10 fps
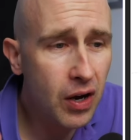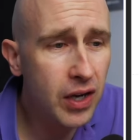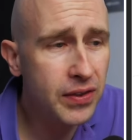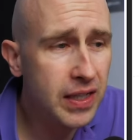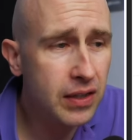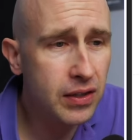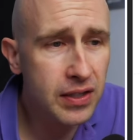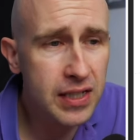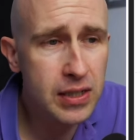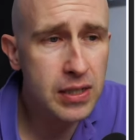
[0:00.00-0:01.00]
I think
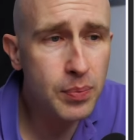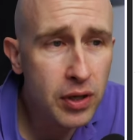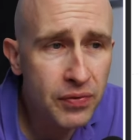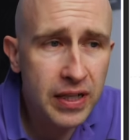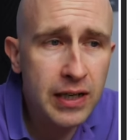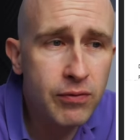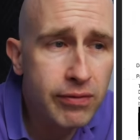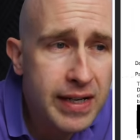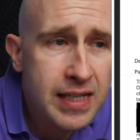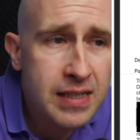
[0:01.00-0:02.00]
that this is a perfectly
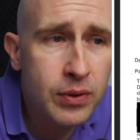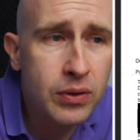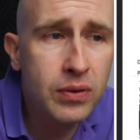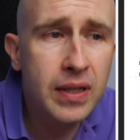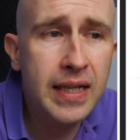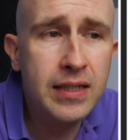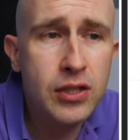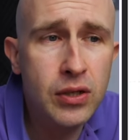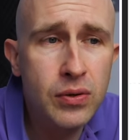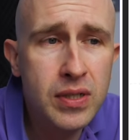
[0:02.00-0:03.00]
reasonable
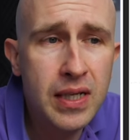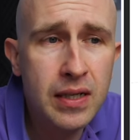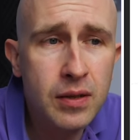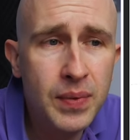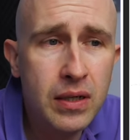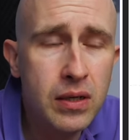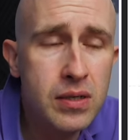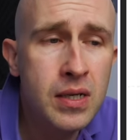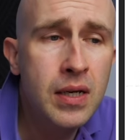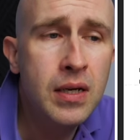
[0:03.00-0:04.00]
excuse here
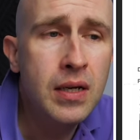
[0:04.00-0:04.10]
because